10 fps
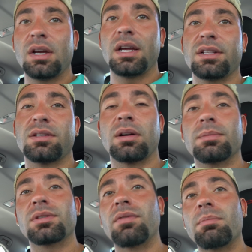in
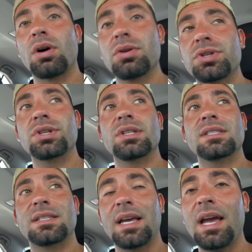terms of
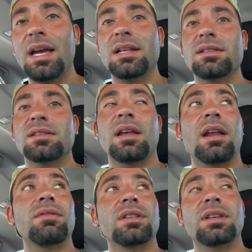emotions, gains, and
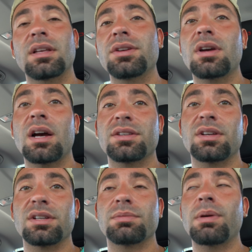everything that you guys
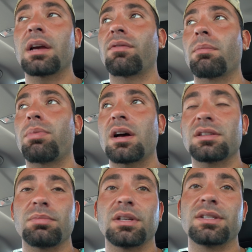could expect from
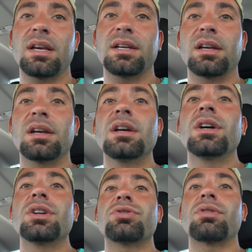possibly taking
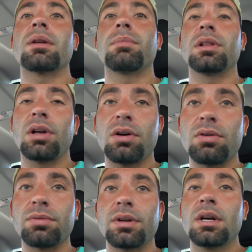
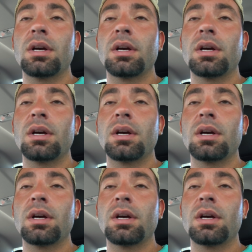Trenbolone.